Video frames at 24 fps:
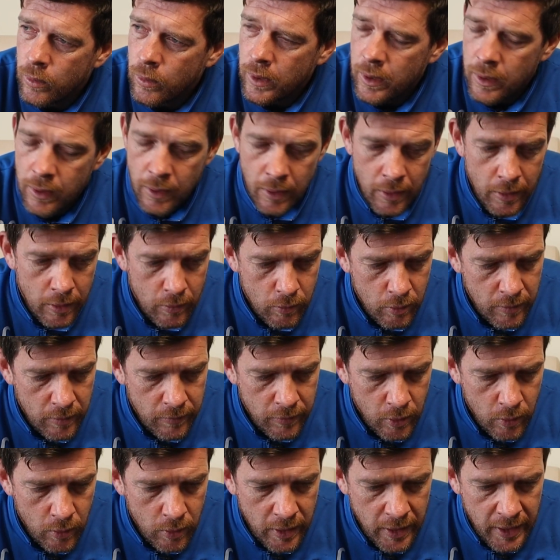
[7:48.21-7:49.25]
We're the
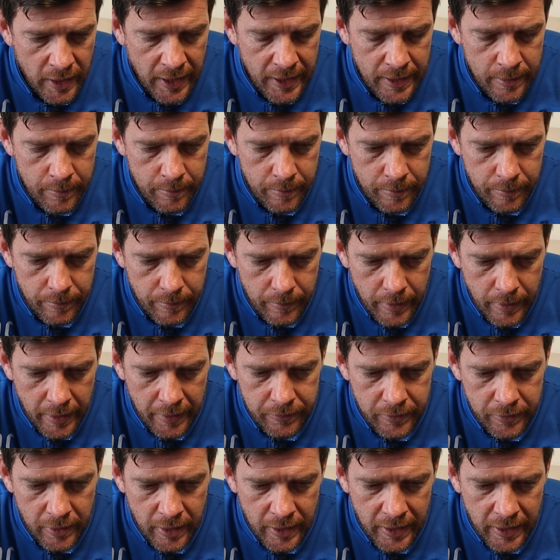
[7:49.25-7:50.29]
review of the game
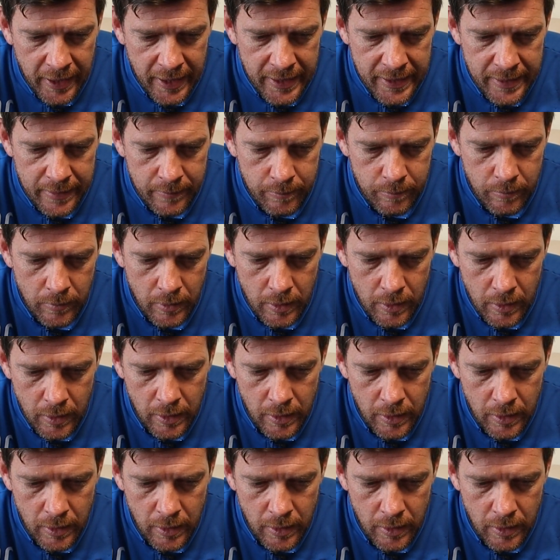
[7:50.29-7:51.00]
after the game.